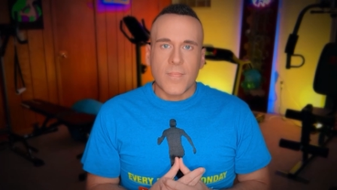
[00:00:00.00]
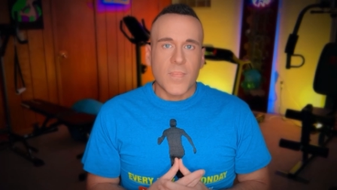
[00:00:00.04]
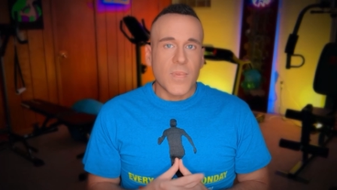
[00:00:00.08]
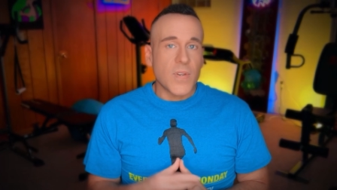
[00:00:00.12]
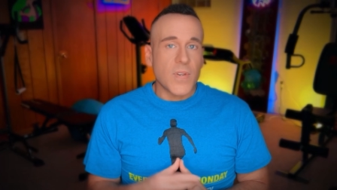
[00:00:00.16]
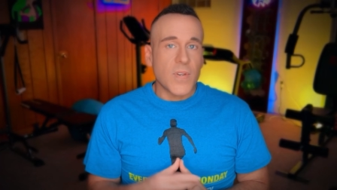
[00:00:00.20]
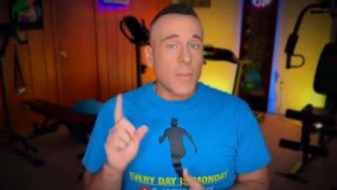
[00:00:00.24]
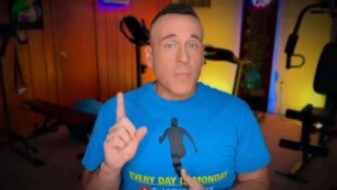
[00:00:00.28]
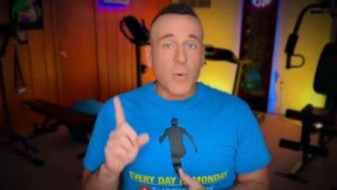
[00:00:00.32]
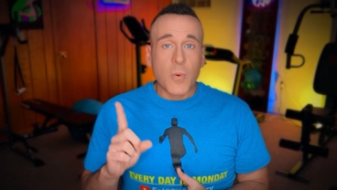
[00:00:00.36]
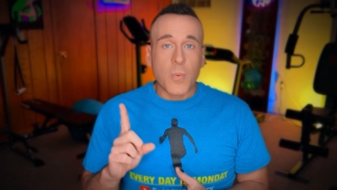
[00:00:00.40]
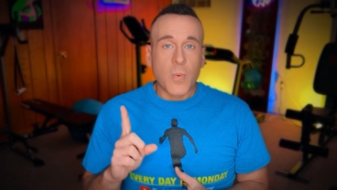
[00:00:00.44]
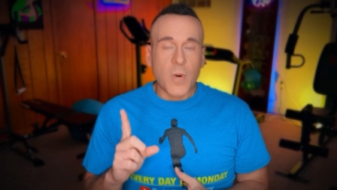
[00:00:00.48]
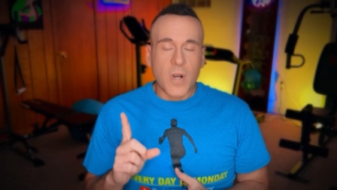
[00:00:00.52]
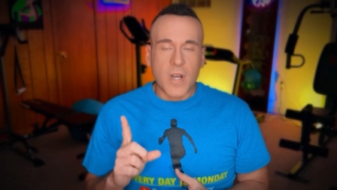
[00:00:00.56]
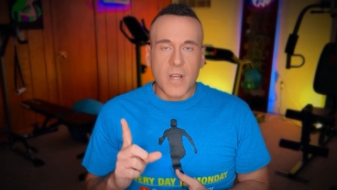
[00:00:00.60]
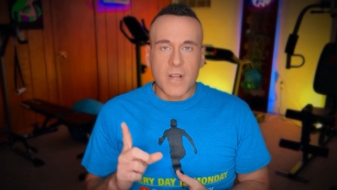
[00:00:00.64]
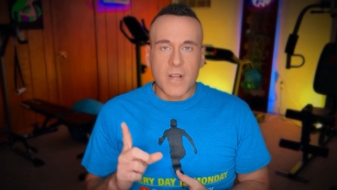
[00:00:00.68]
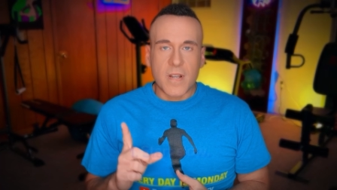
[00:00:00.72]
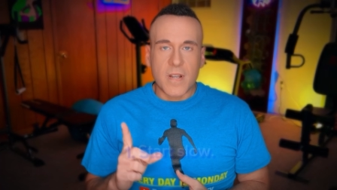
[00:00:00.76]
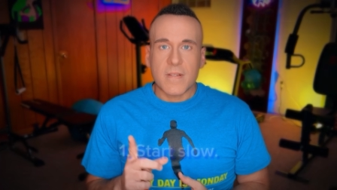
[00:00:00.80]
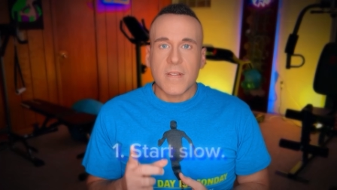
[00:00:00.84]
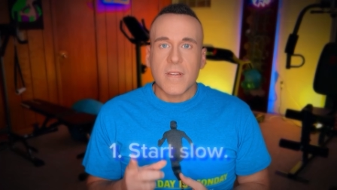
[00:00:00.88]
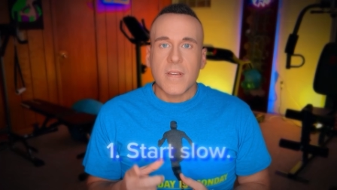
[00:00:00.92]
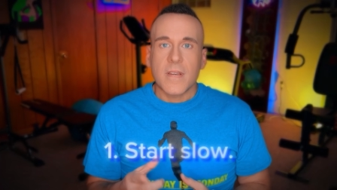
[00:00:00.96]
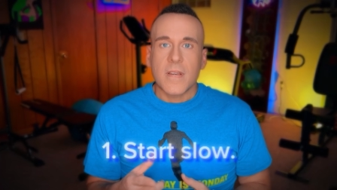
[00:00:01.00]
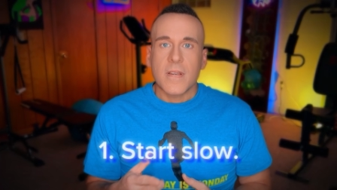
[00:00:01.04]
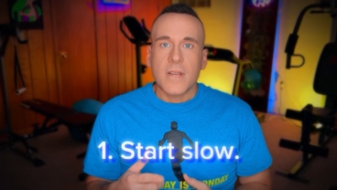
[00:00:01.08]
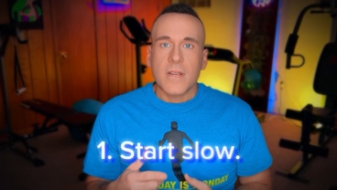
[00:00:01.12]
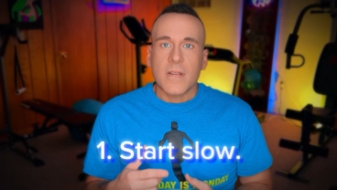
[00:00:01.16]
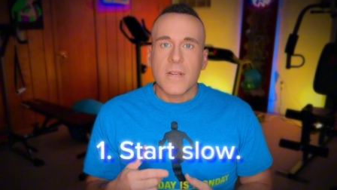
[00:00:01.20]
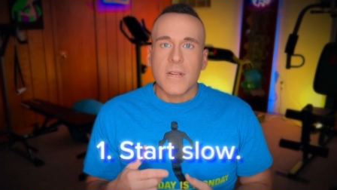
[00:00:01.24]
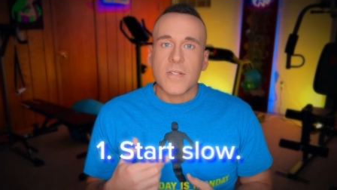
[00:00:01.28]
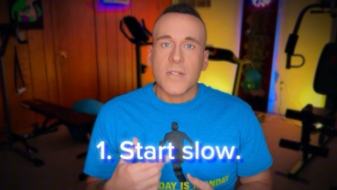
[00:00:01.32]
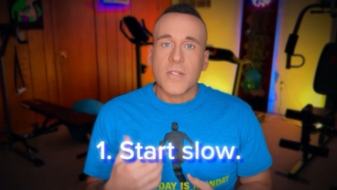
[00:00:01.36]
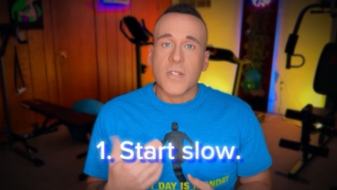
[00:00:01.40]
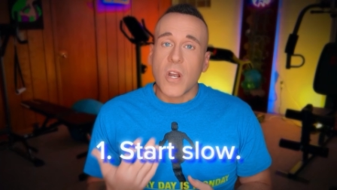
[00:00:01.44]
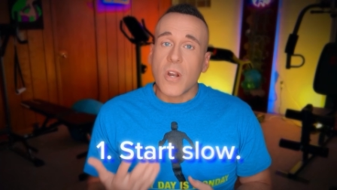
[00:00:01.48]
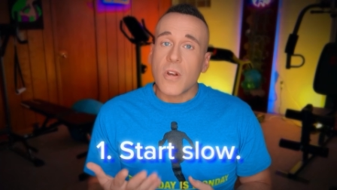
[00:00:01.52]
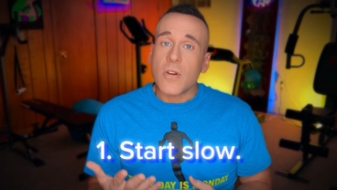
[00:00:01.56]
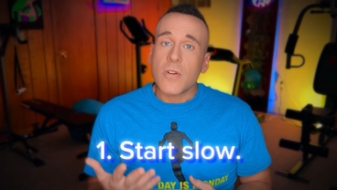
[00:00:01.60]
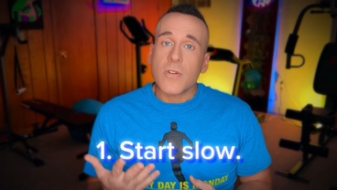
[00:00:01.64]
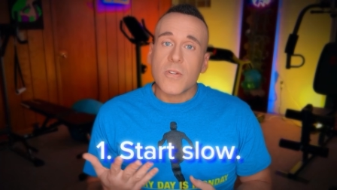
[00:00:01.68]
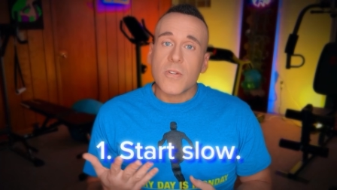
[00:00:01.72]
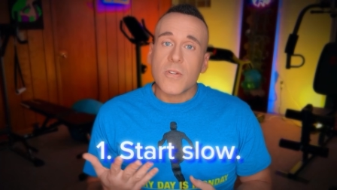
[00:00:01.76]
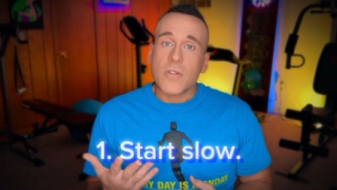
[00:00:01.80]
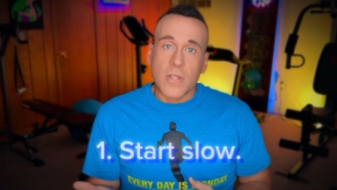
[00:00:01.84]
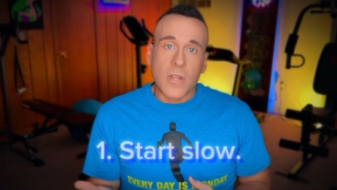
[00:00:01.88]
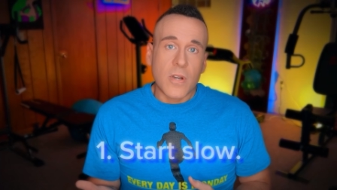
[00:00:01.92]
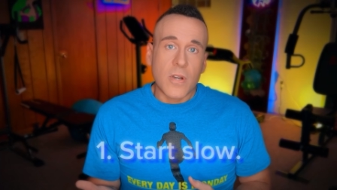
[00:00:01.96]
Number one, Start
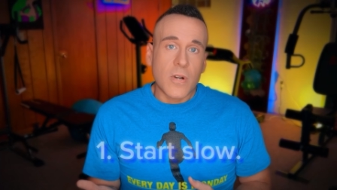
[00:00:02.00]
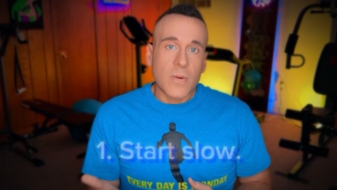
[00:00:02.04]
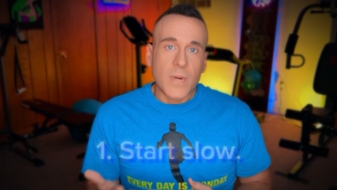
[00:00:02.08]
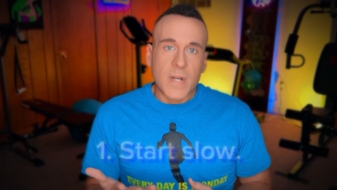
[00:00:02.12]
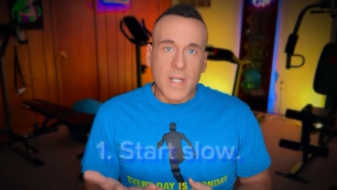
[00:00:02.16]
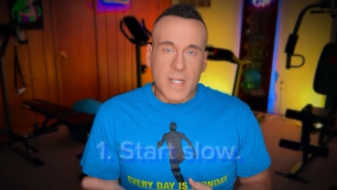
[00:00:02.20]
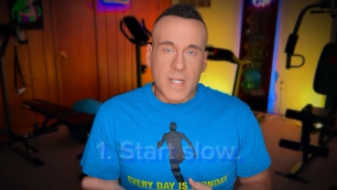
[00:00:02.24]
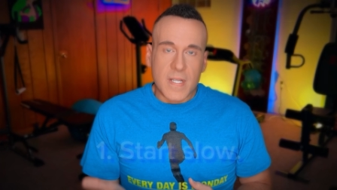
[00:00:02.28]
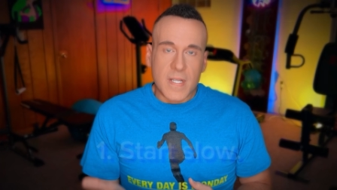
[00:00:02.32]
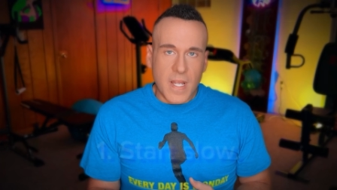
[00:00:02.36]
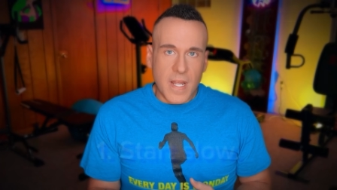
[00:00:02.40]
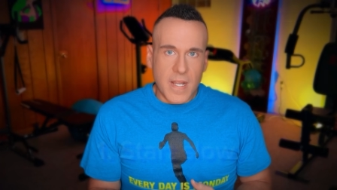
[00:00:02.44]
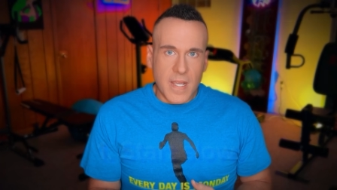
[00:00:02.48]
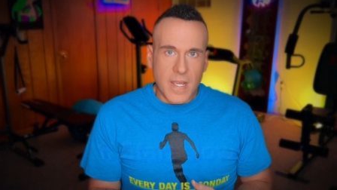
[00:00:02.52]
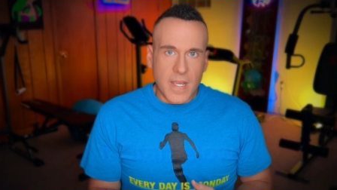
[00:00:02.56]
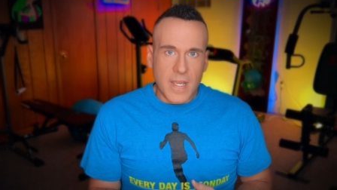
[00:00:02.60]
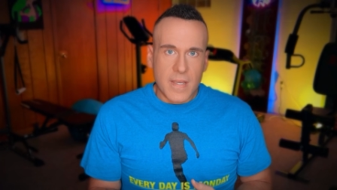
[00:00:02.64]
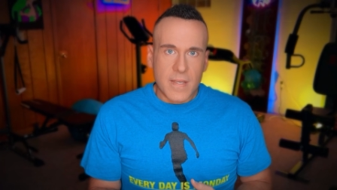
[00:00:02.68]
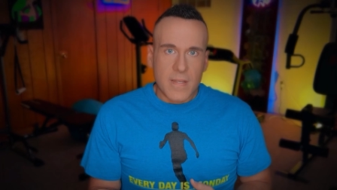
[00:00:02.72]
slow and steady.